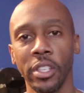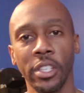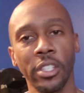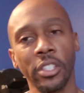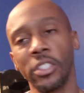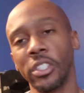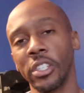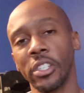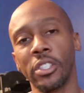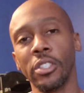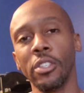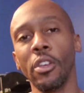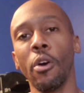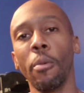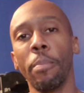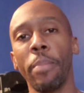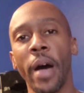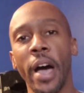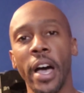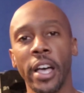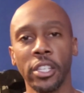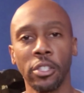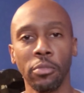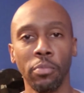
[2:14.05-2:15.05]
It's just no
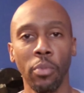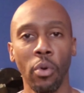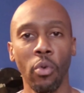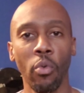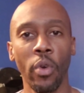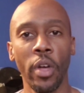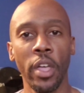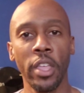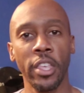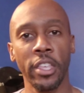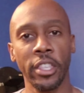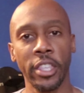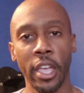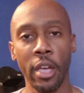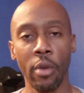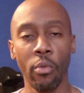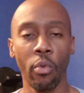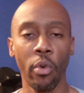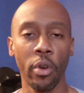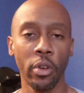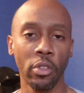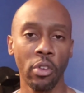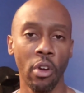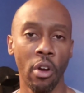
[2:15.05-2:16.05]
possible way that they
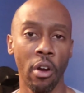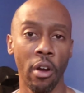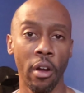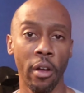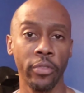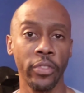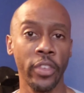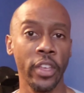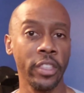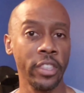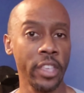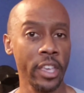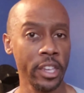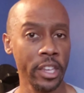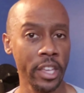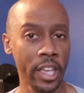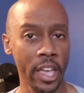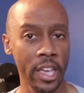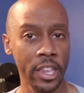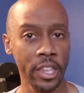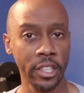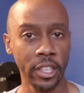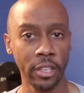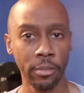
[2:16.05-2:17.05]
worked hard. They
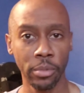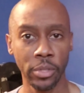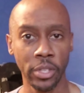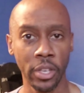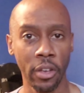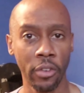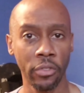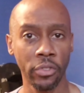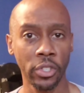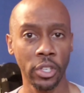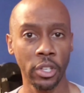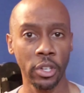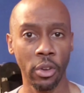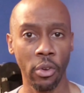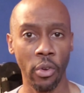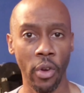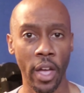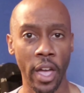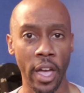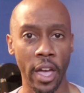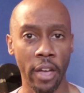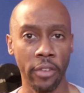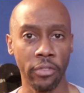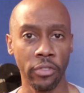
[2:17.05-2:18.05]
dedicated themselves to the
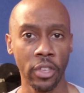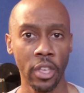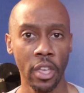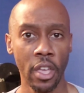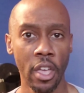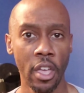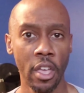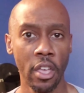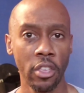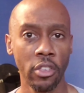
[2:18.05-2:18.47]
craft.